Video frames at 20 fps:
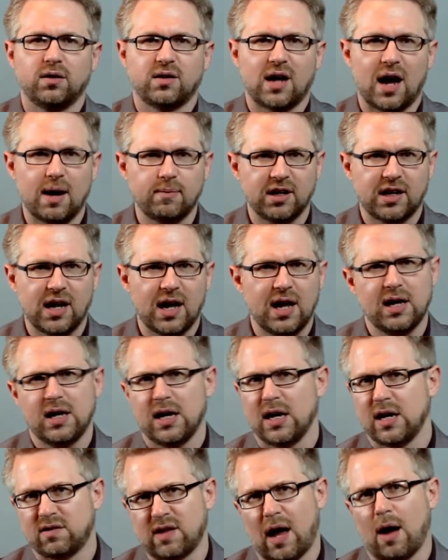Time decay
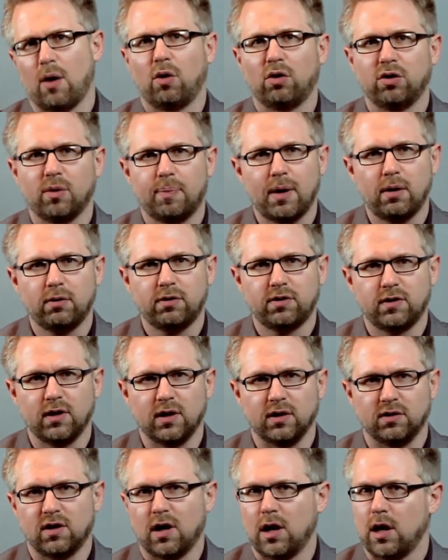is how old a post
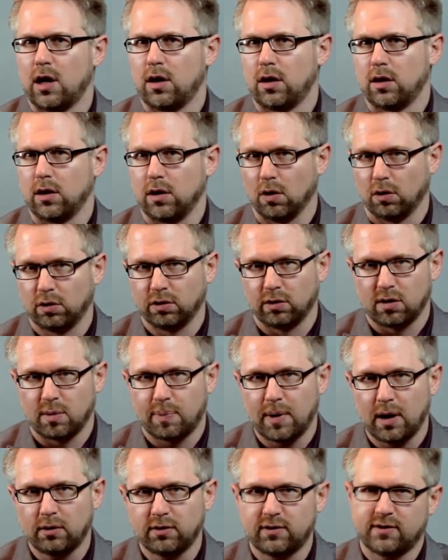is. The older the
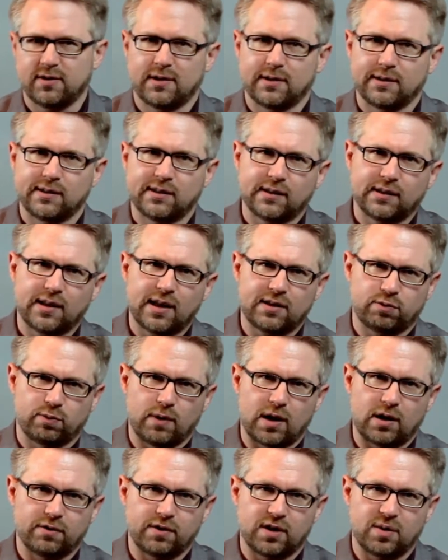post, the less
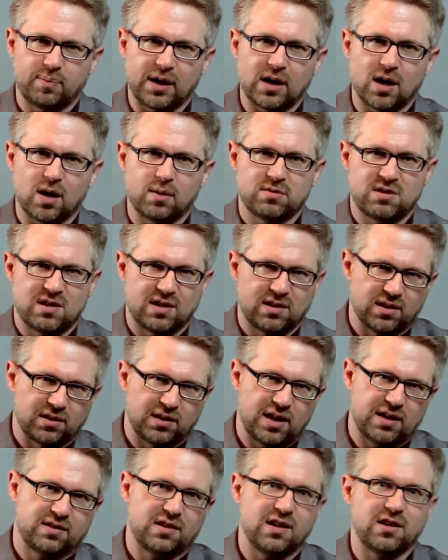relevant it becomes, the
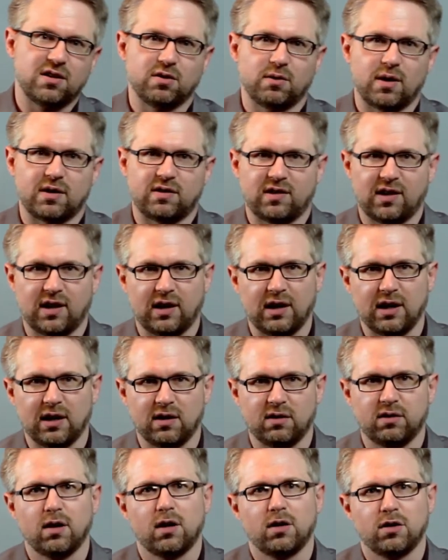less interesting it
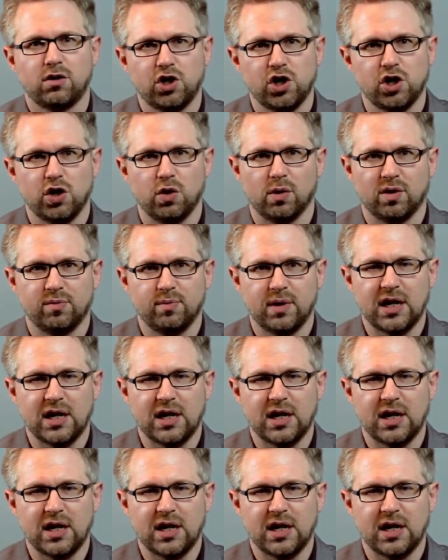is to you and